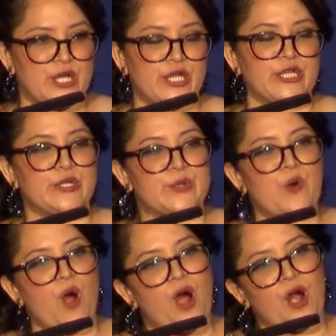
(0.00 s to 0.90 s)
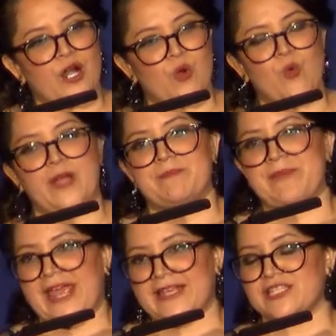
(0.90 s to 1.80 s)
You are what
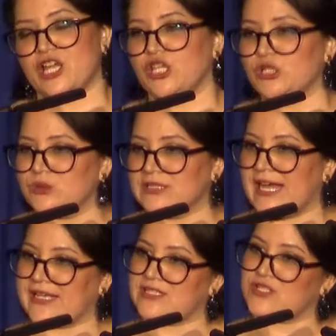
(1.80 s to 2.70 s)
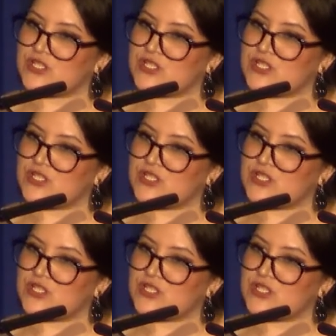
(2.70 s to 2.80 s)
makes LULAC